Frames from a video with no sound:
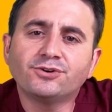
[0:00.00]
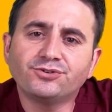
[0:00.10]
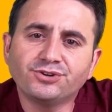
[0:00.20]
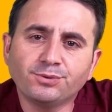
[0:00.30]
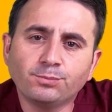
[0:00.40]

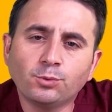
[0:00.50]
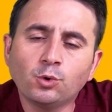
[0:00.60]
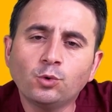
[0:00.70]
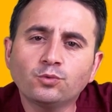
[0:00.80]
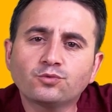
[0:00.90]

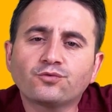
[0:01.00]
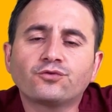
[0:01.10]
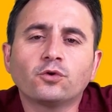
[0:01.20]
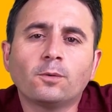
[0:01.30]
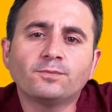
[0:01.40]
removed
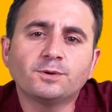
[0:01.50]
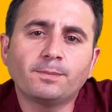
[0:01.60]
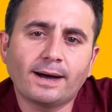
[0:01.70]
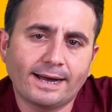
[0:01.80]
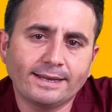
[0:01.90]
from the
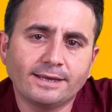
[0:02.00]
body.